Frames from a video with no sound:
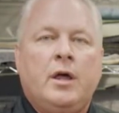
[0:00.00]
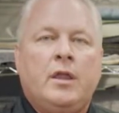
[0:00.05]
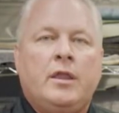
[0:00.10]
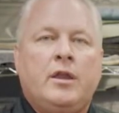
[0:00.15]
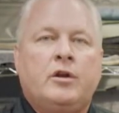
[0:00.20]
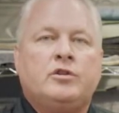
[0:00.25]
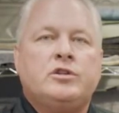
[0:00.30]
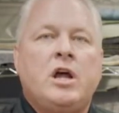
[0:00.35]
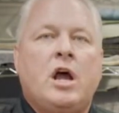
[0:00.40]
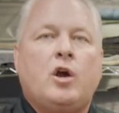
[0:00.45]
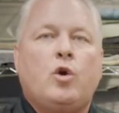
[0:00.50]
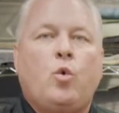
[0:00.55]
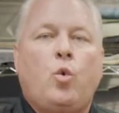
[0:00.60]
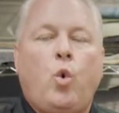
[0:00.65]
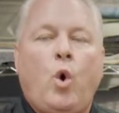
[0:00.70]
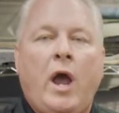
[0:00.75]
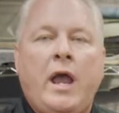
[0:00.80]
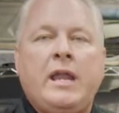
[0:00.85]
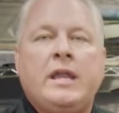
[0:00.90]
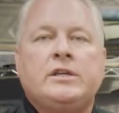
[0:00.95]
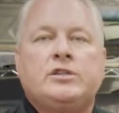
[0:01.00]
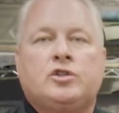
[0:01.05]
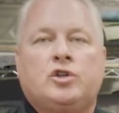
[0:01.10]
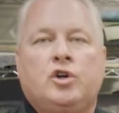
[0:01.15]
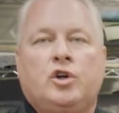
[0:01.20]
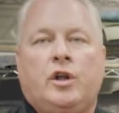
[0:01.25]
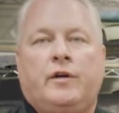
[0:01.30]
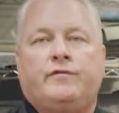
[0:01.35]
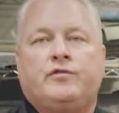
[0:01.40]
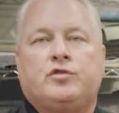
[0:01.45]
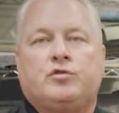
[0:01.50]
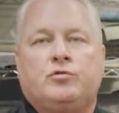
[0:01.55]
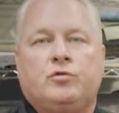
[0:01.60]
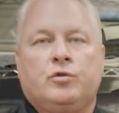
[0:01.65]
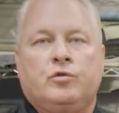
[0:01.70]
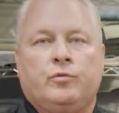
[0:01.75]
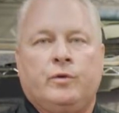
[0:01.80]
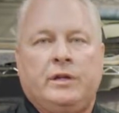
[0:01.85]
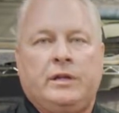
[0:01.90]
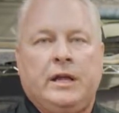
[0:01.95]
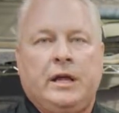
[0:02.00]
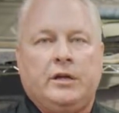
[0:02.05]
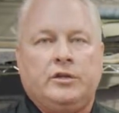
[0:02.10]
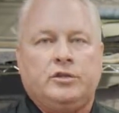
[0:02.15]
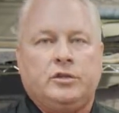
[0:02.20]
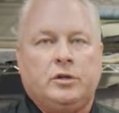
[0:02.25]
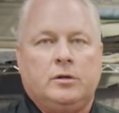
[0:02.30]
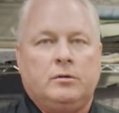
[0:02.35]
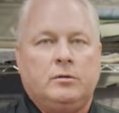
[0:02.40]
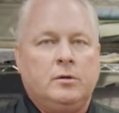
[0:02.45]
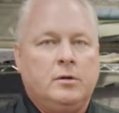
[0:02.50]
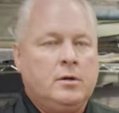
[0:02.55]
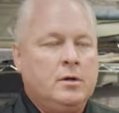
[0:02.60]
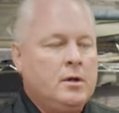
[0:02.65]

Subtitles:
there's not quite as good of screw retention.